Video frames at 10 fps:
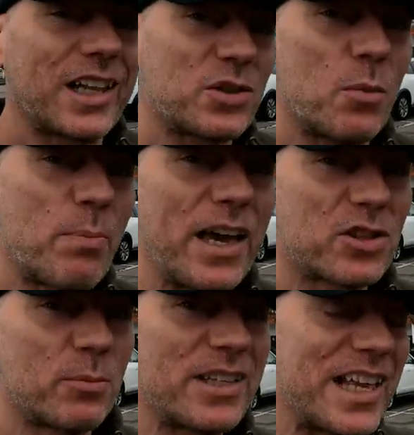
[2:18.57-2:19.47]
let's go and pick
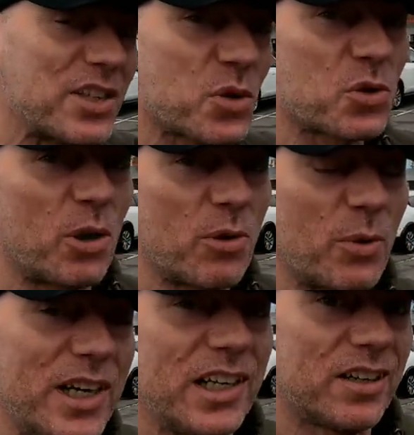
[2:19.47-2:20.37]
some essentials up that
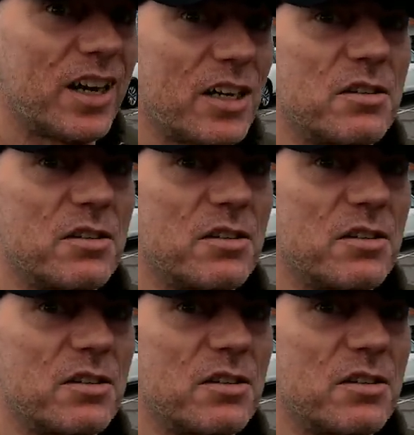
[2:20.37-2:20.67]
we need